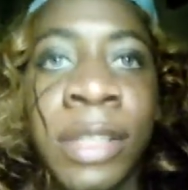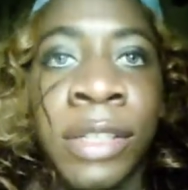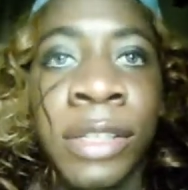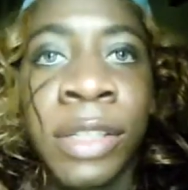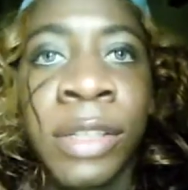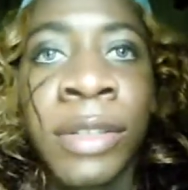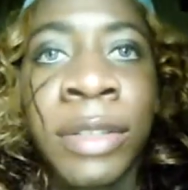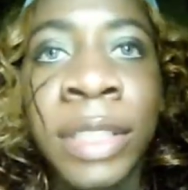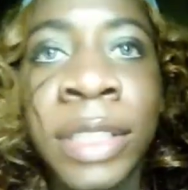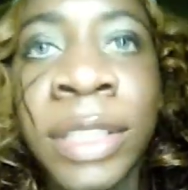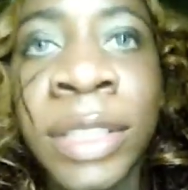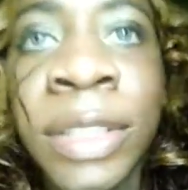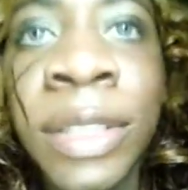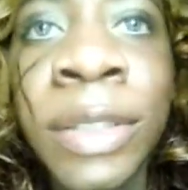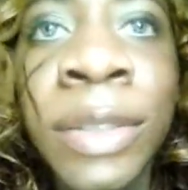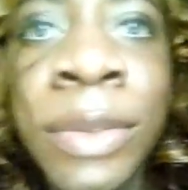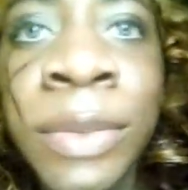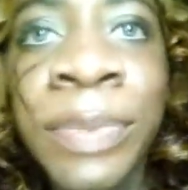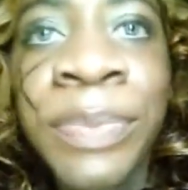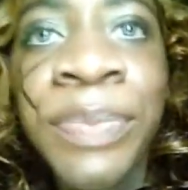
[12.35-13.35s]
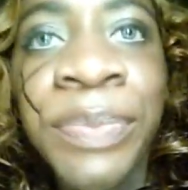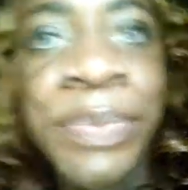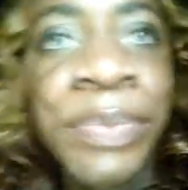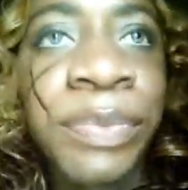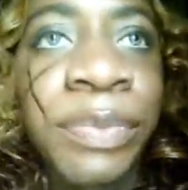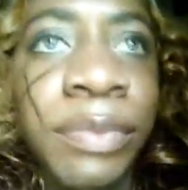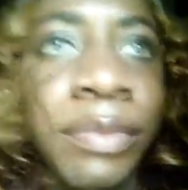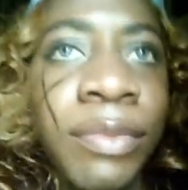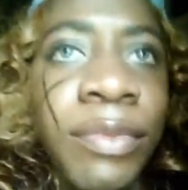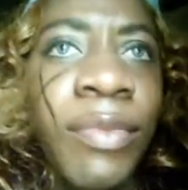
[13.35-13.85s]
Alright, so
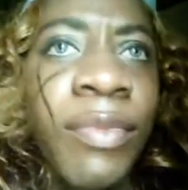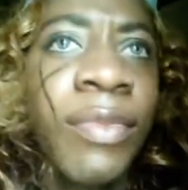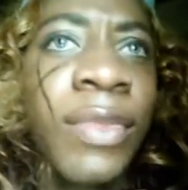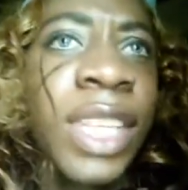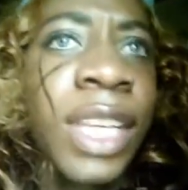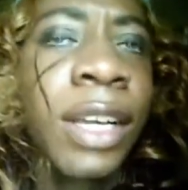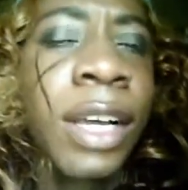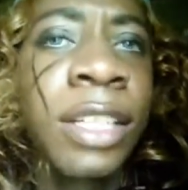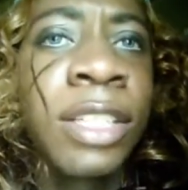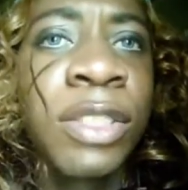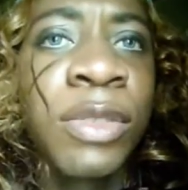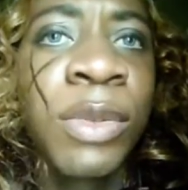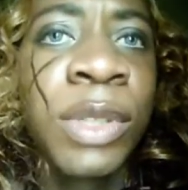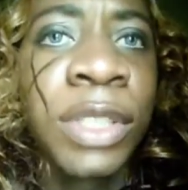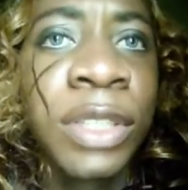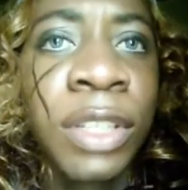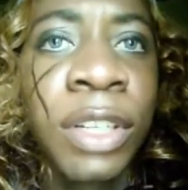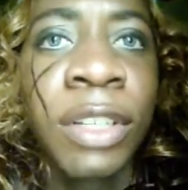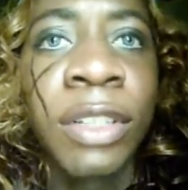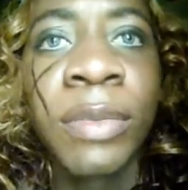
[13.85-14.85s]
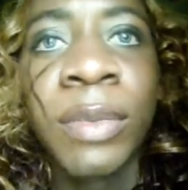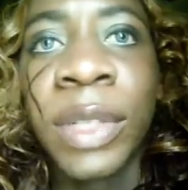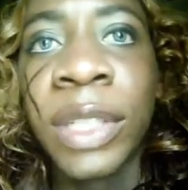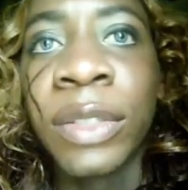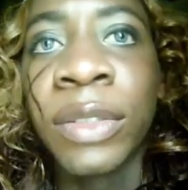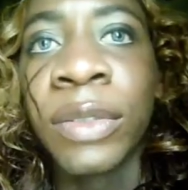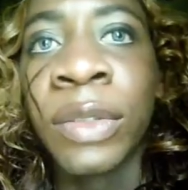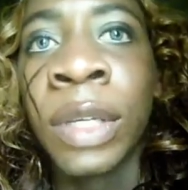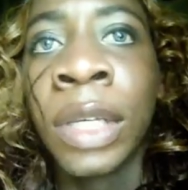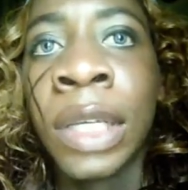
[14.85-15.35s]
I just want to talk
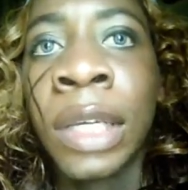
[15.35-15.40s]
about